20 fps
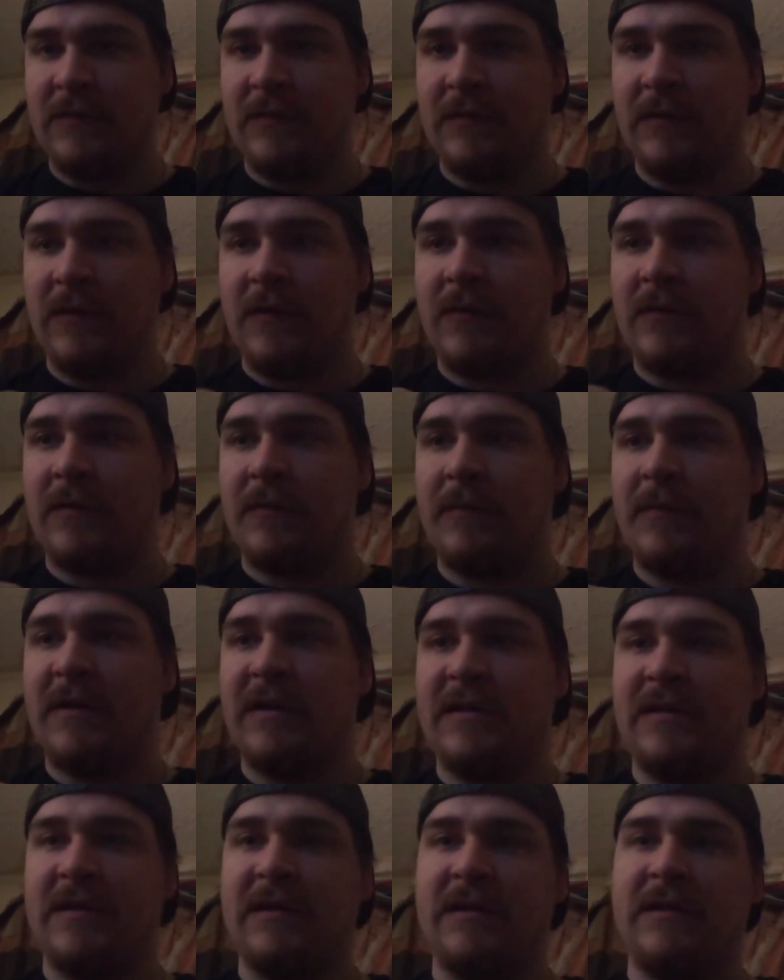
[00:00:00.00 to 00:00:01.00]
lower
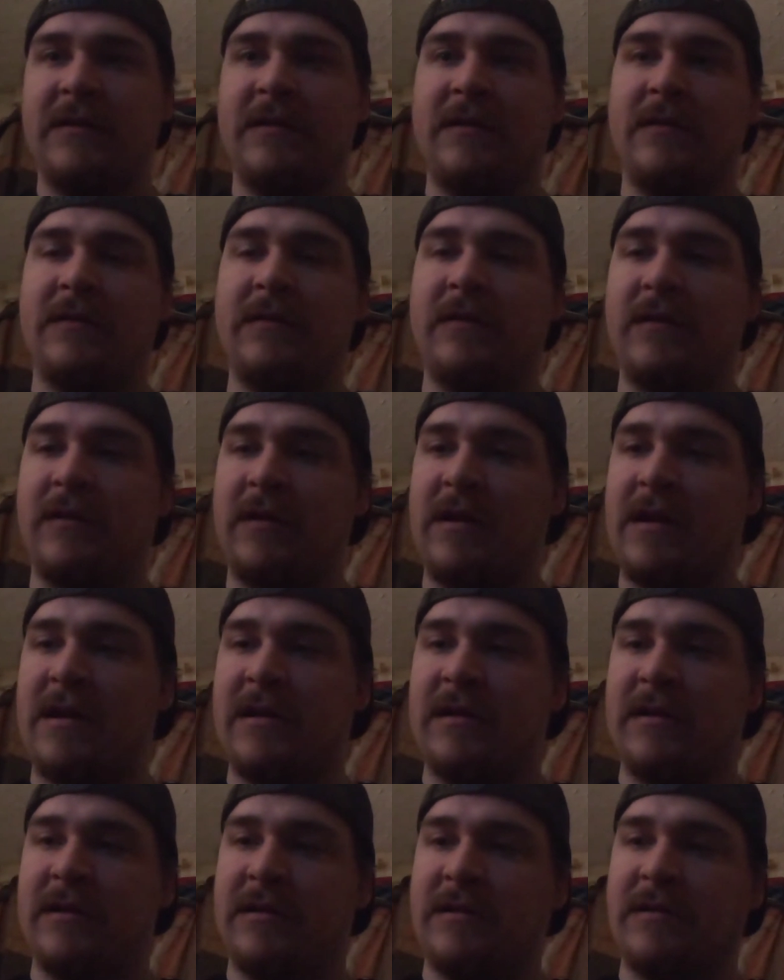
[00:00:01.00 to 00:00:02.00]
budget
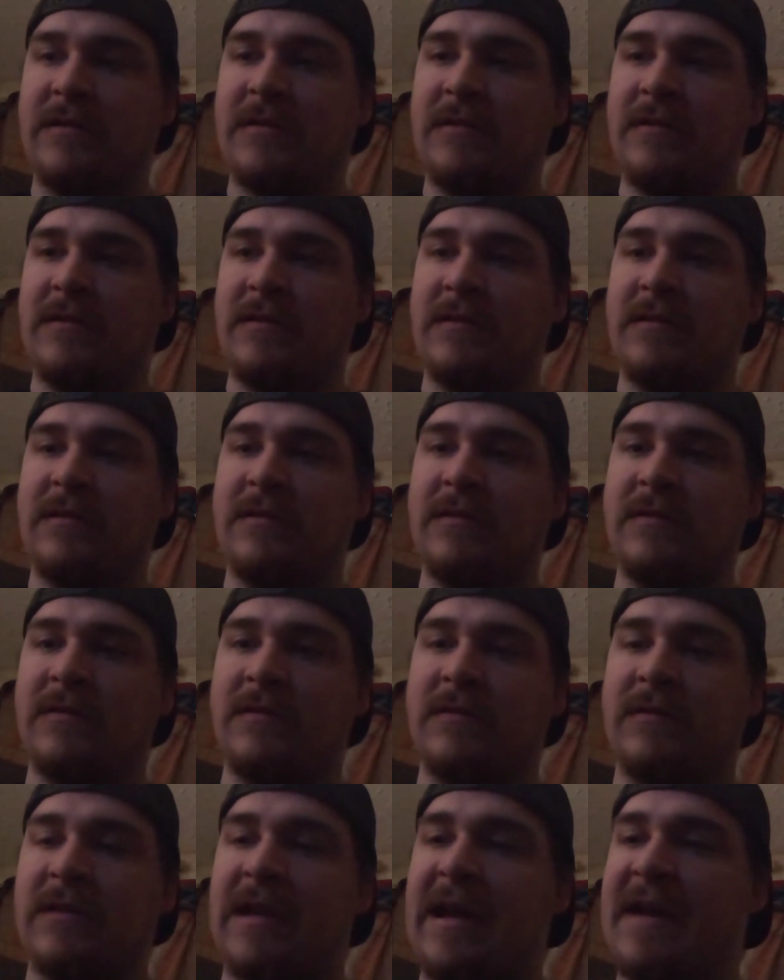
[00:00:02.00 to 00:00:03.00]
kind of
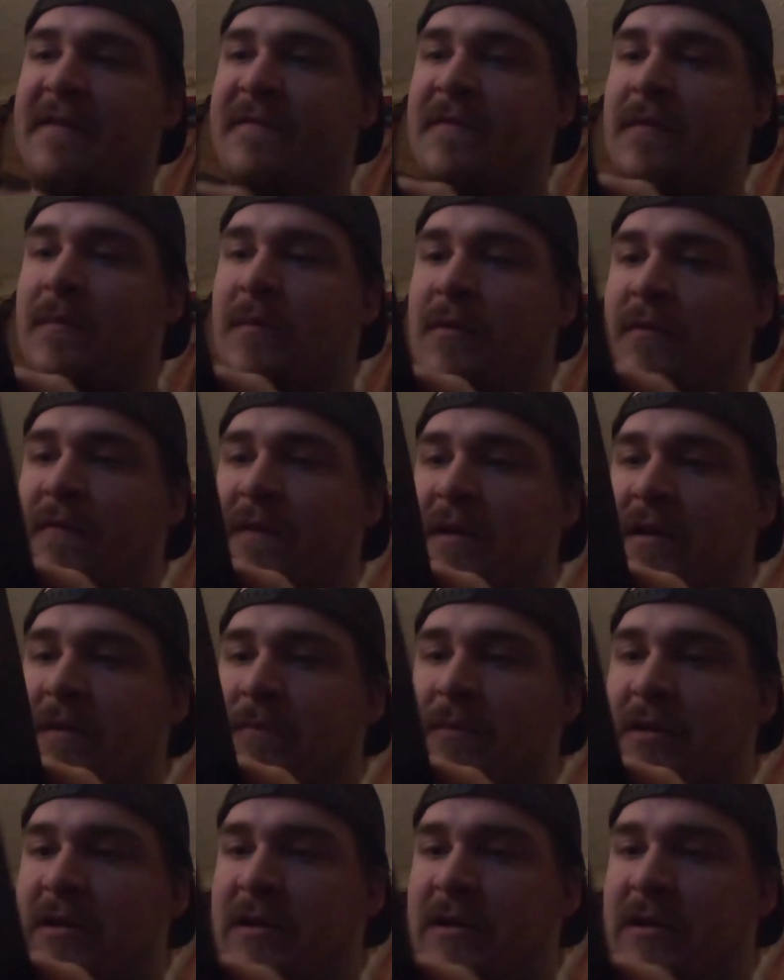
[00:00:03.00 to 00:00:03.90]
laugh a movie, but